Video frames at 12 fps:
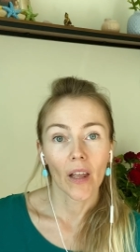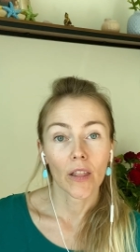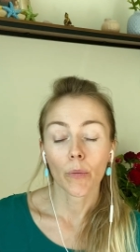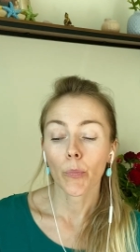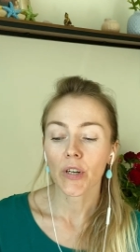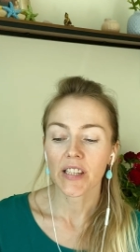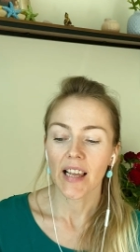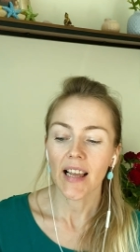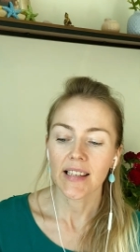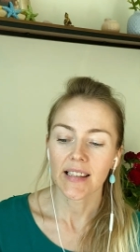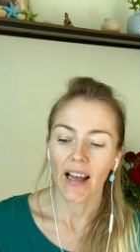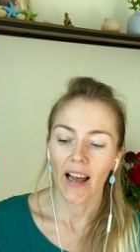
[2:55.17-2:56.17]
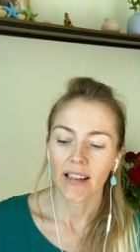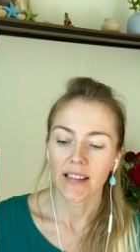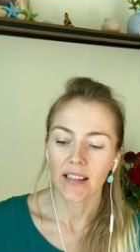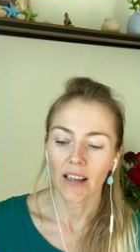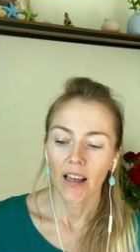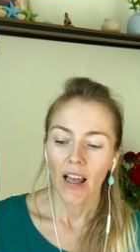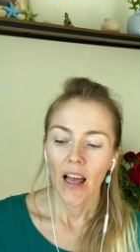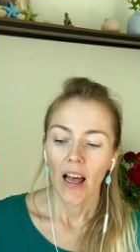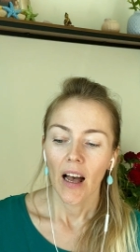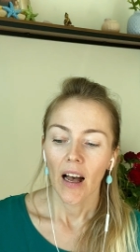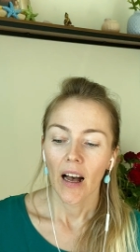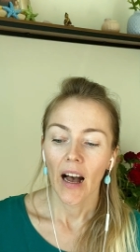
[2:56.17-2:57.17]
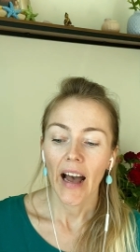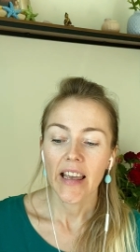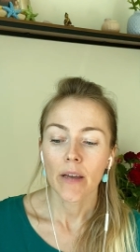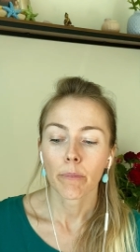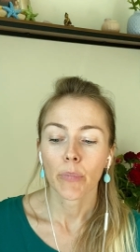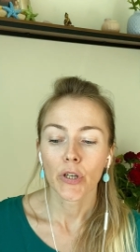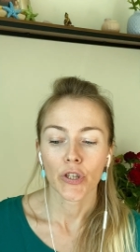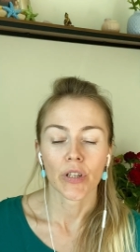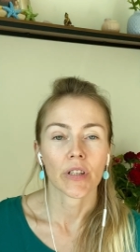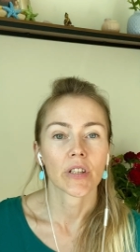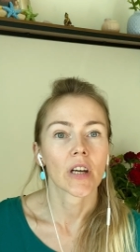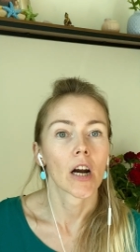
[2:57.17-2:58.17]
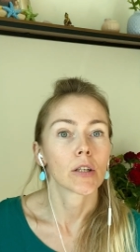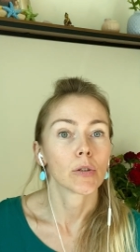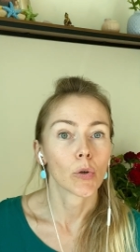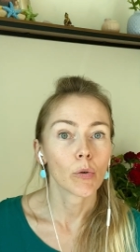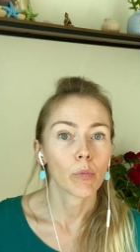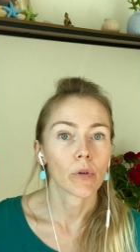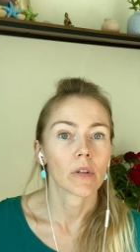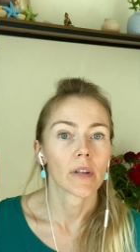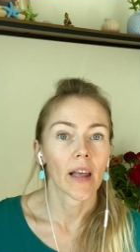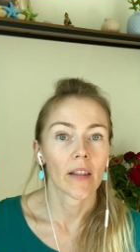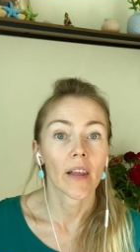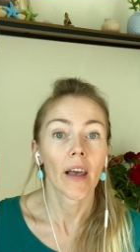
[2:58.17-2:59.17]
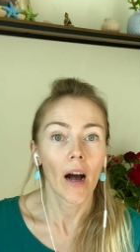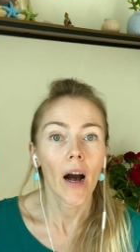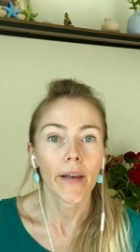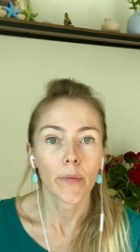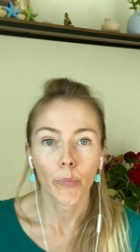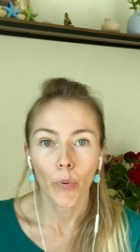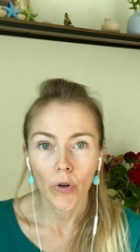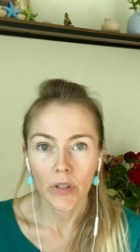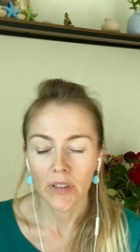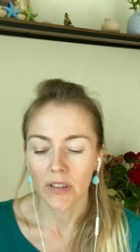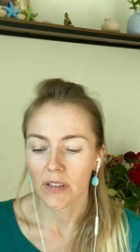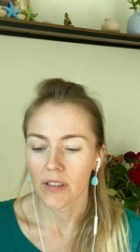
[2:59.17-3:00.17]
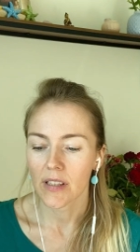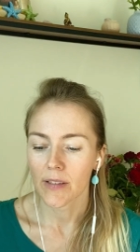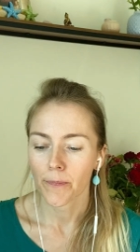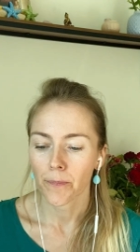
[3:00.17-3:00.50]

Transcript: the book says that high ambitions are noble and they are important.